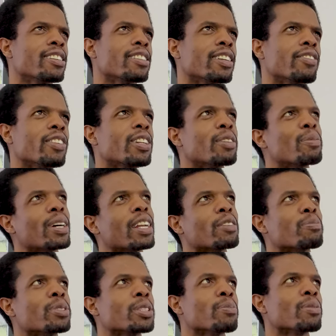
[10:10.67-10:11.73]
well, I might have
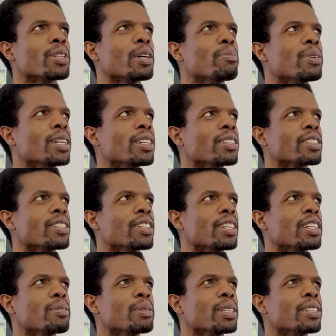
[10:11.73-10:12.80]
to put some thumbnails in
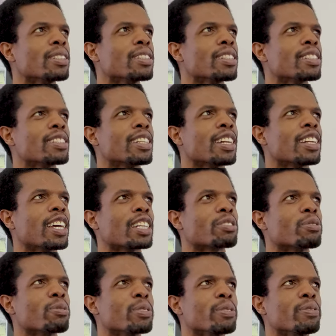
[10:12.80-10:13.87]
there, but it's not an
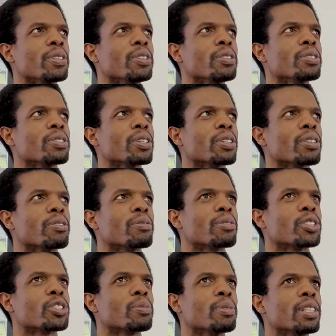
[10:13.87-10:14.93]
actual review, so it
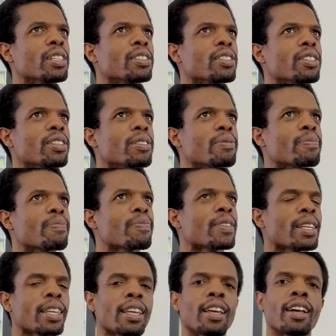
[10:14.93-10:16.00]
should be easier.
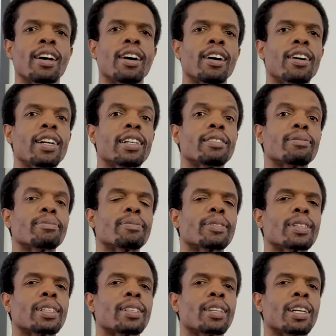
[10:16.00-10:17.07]
All right,
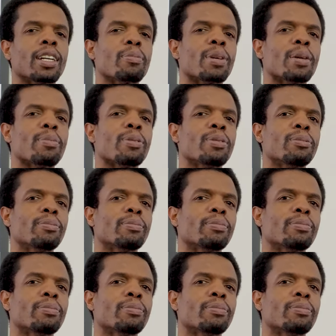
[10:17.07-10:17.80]
later, people.